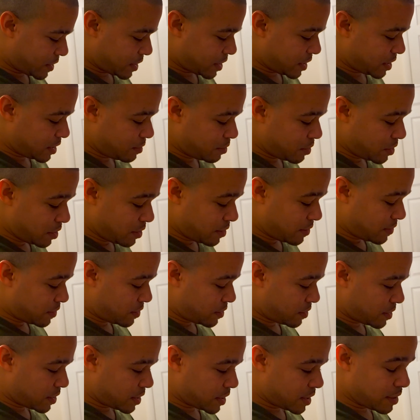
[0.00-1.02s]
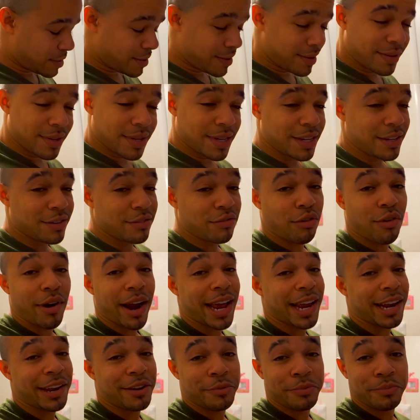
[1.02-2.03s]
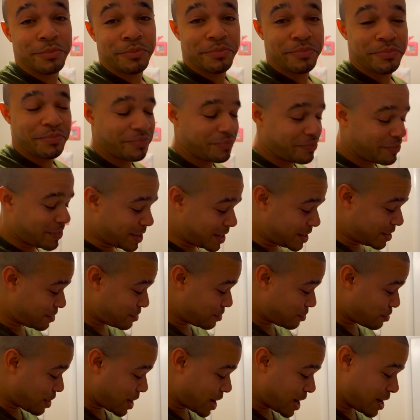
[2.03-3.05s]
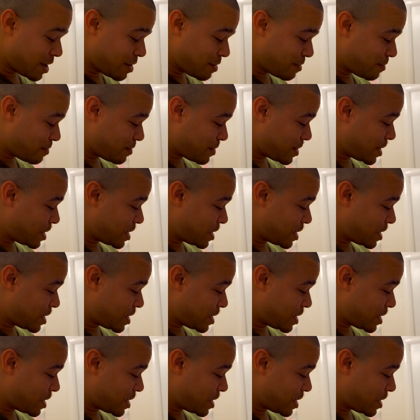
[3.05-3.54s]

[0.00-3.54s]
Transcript: it's beautiful because it's random. It's random.